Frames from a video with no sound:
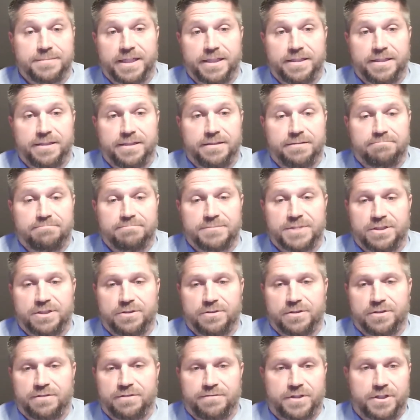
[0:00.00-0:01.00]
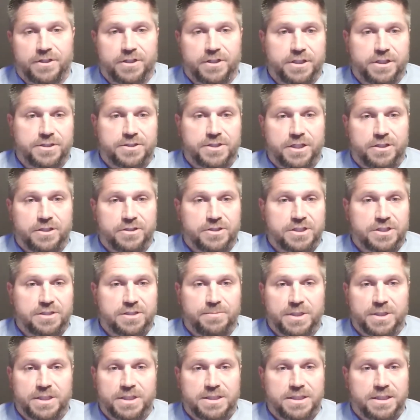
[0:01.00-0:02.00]
and the various
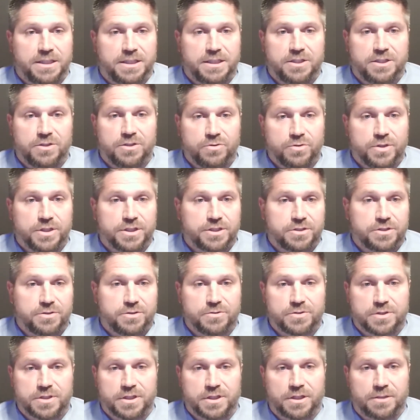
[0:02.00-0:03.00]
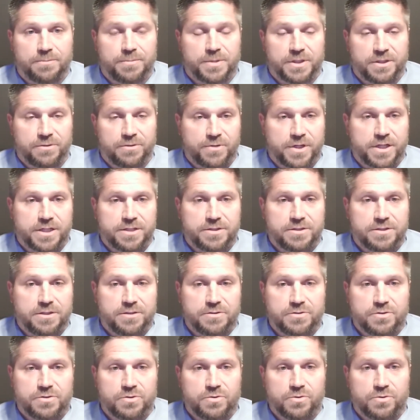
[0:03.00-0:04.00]
LGBTQ issues that are being raised
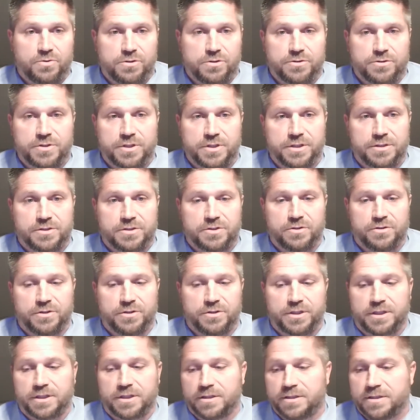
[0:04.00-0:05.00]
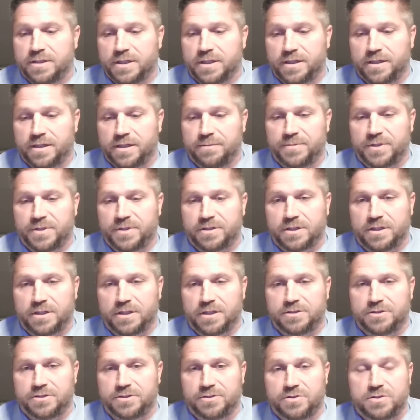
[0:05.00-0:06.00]
in schools. And so
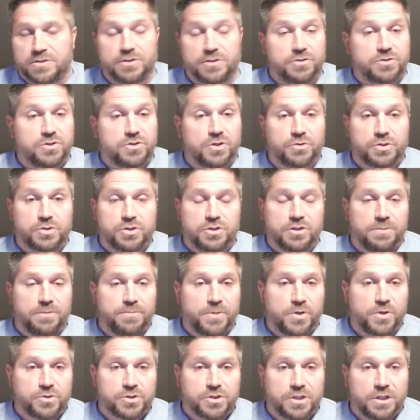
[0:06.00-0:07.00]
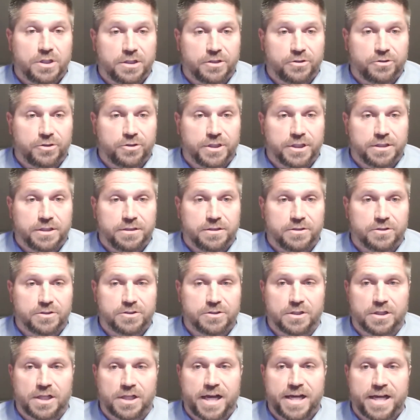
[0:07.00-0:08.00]
there's social emotional learning.
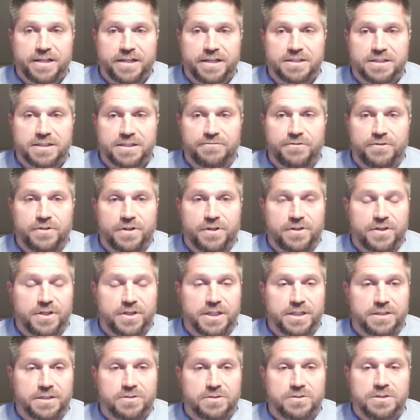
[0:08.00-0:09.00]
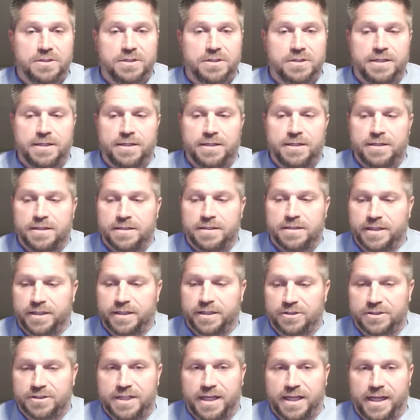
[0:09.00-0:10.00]
There's a lot of different things that
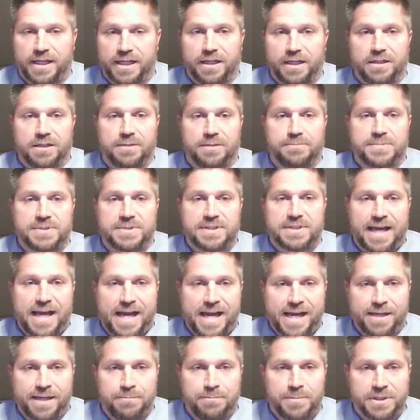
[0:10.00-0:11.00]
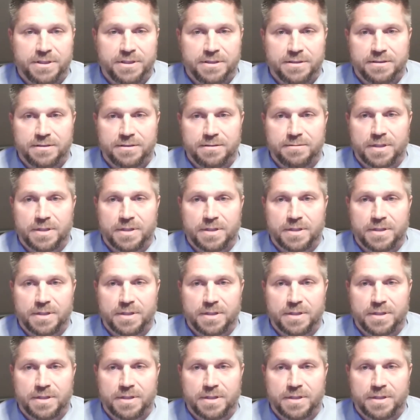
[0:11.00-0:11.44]
are taking up time,